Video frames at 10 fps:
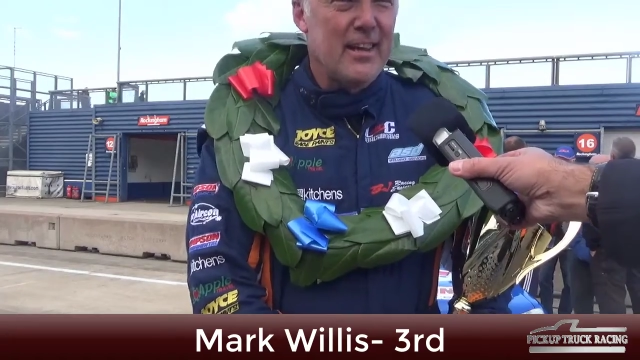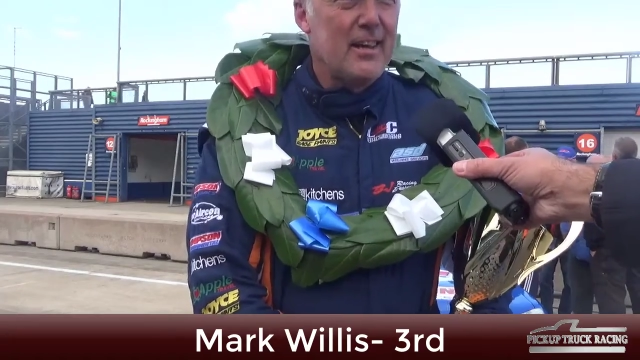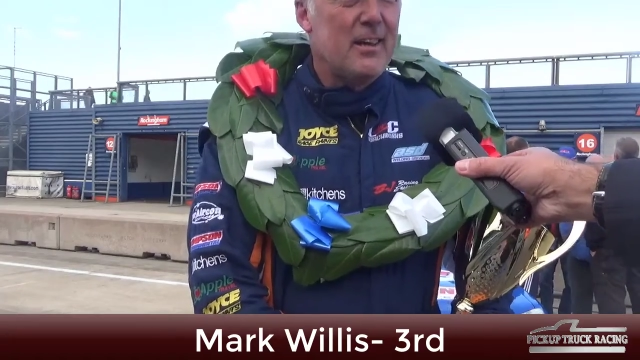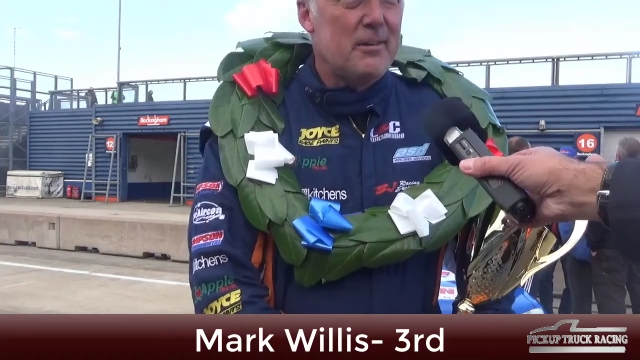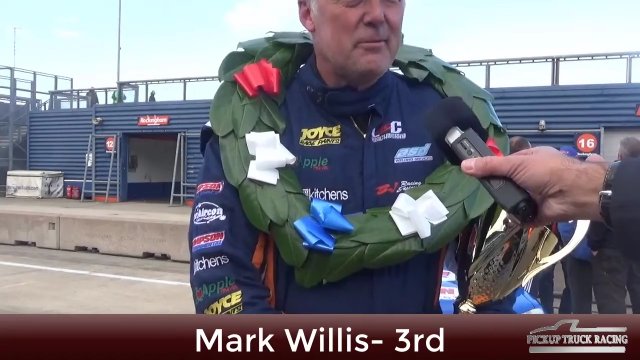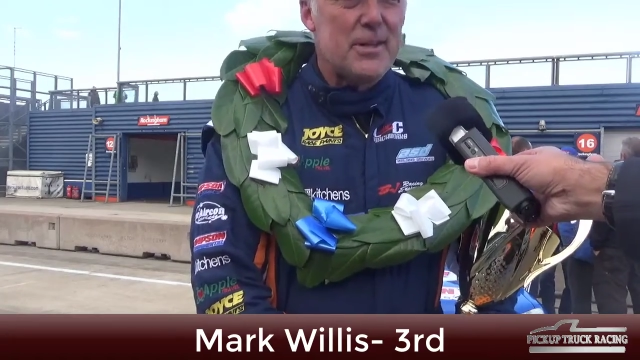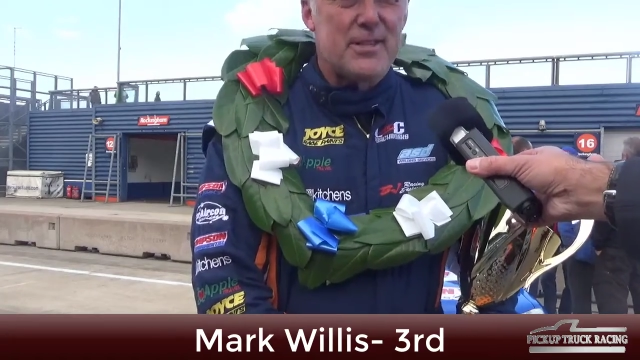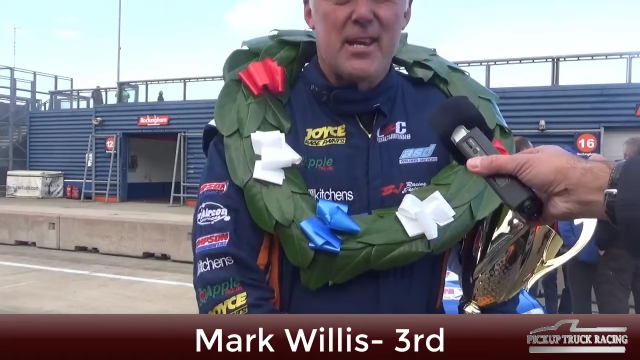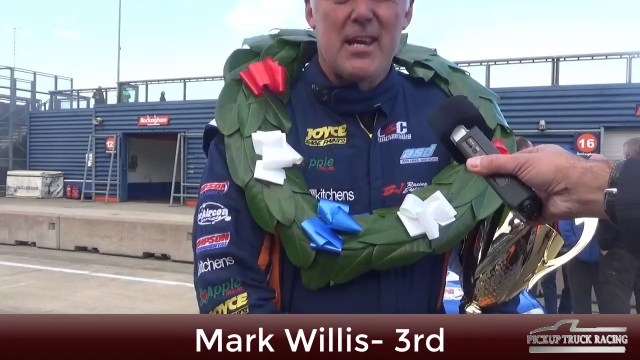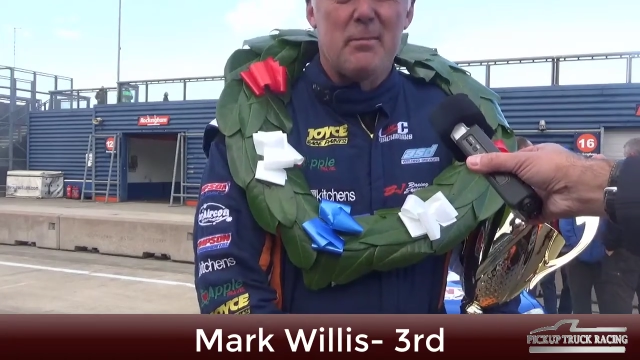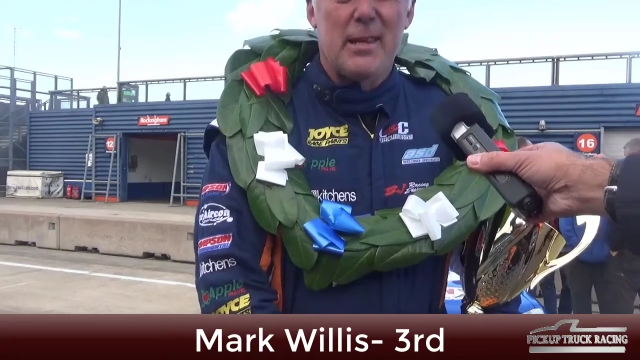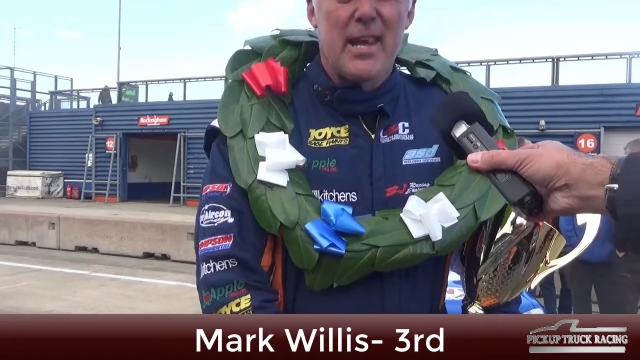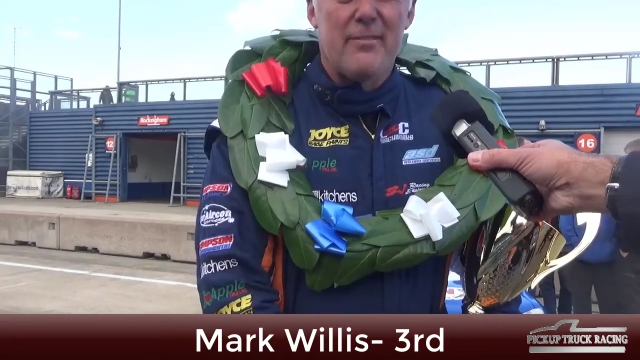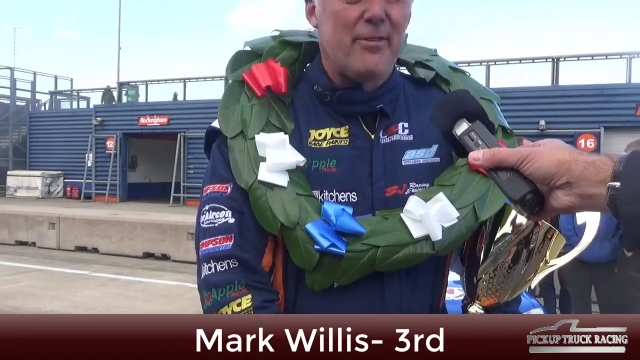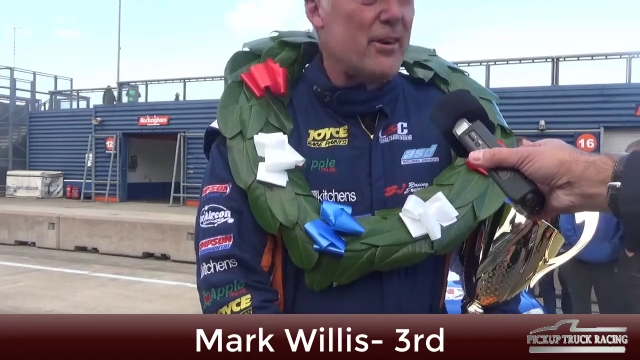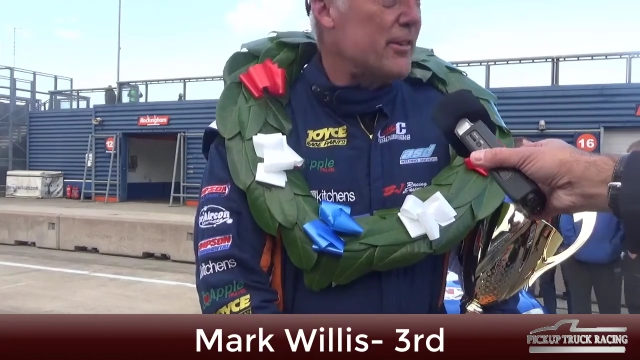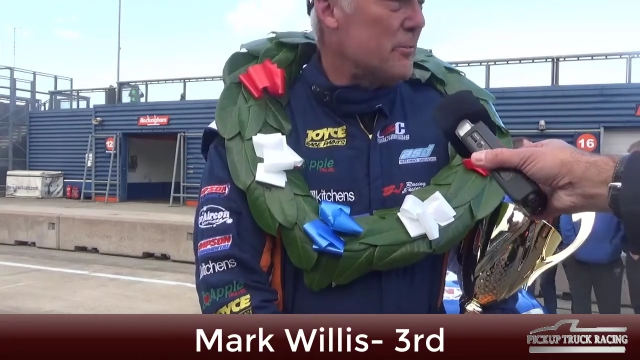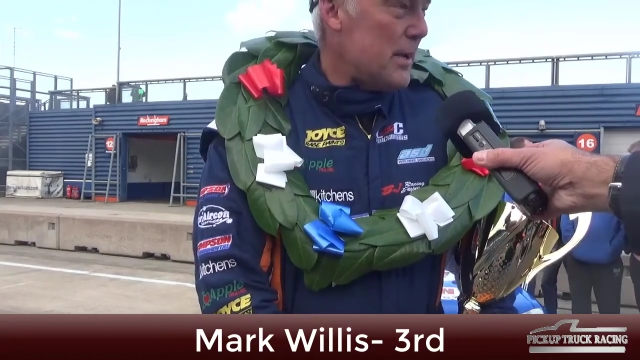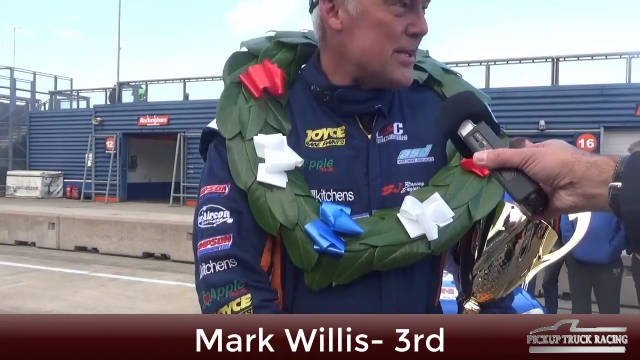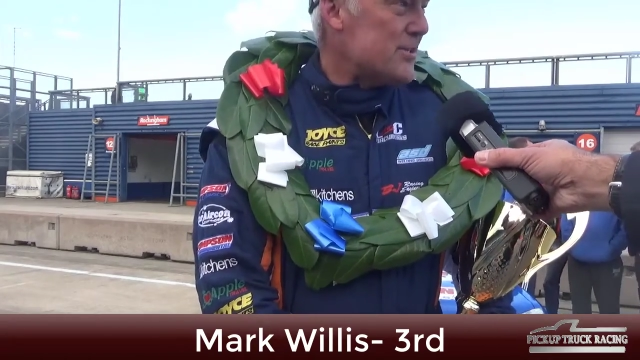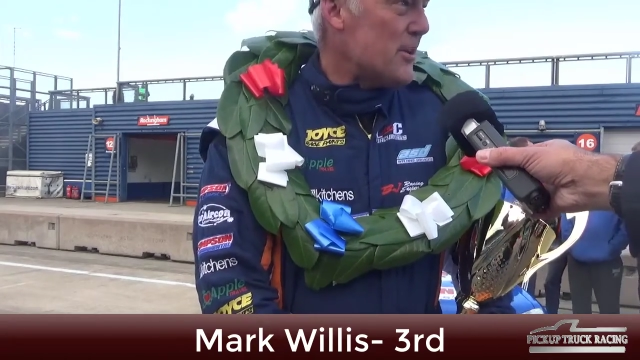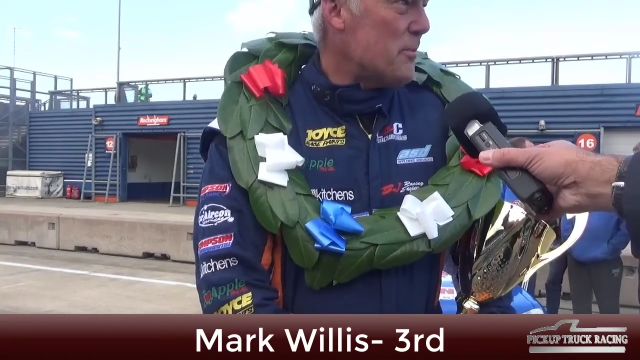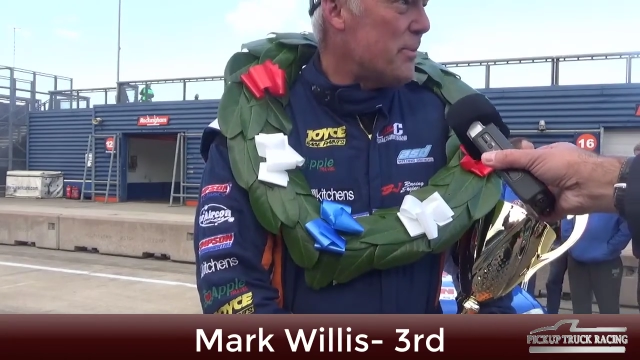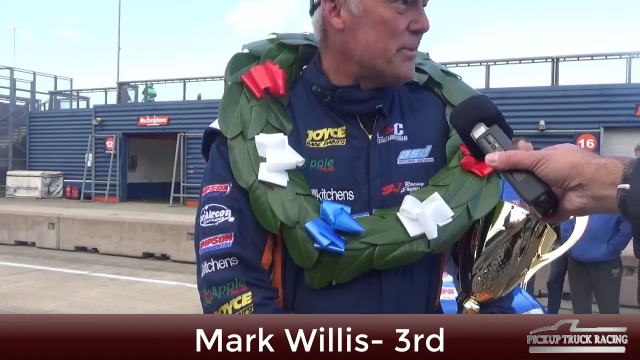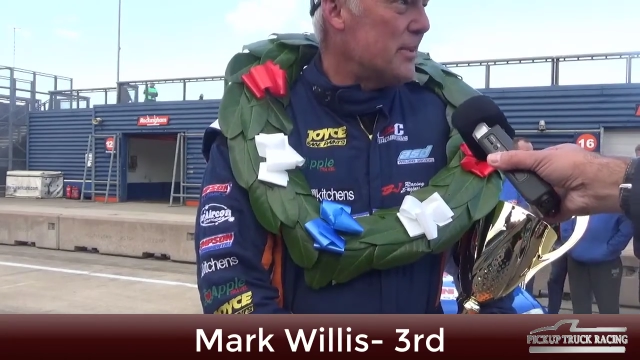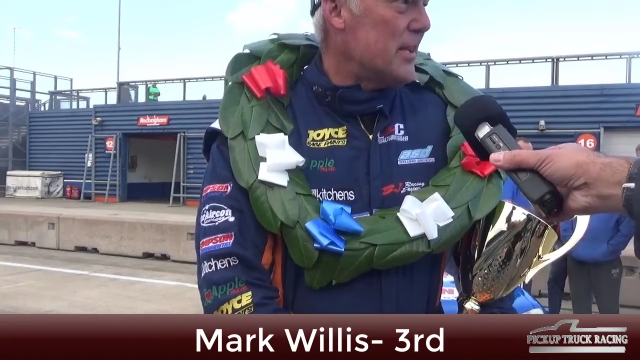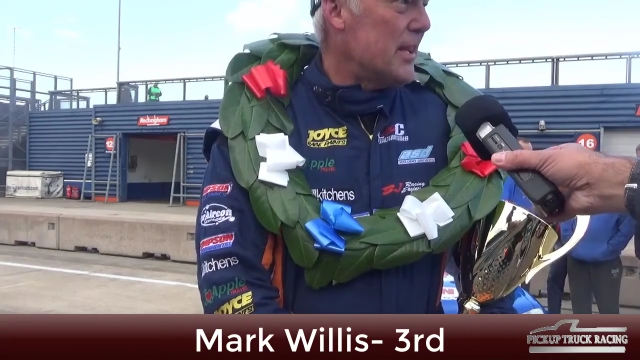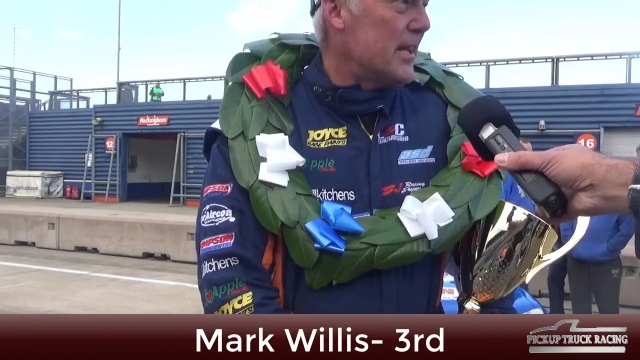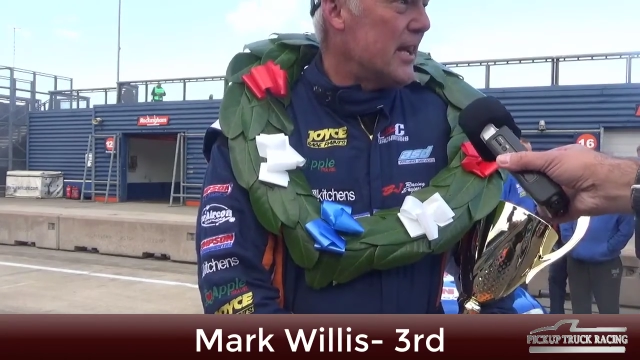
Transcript: Yes, with the you. team and the effort and the pit stop and the,